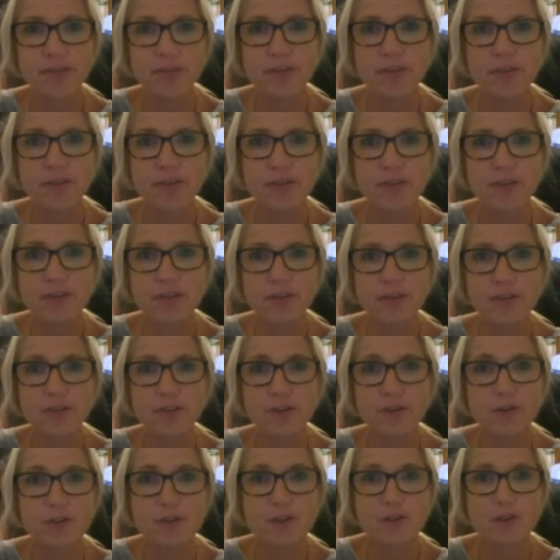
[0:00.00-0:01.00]
the
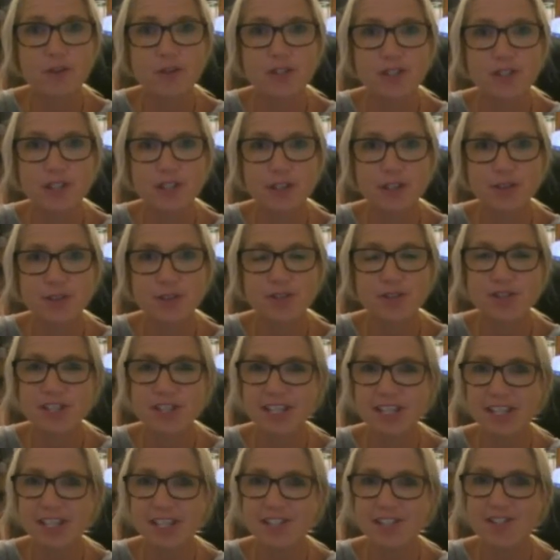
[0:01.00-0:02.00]
social skills, the
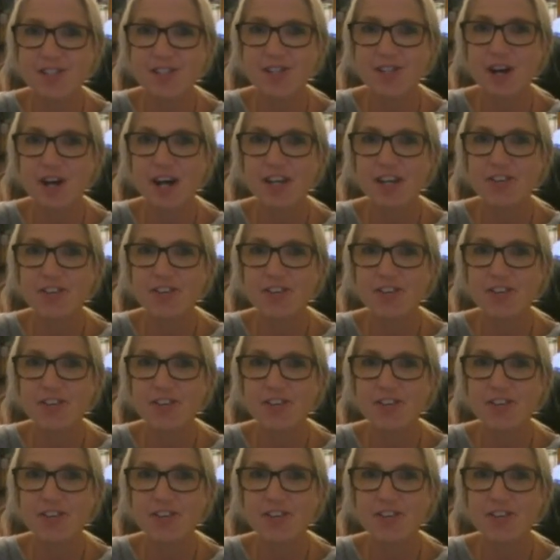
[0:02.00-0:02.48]
insight,